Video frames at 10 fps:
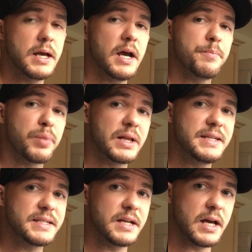and
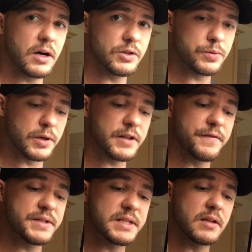place it elsewhere to
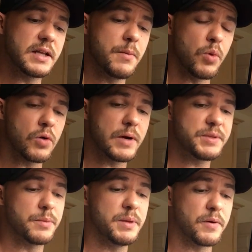facilitate more
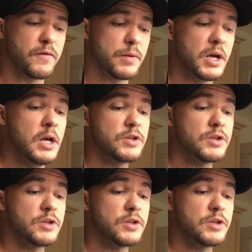reps to be performed.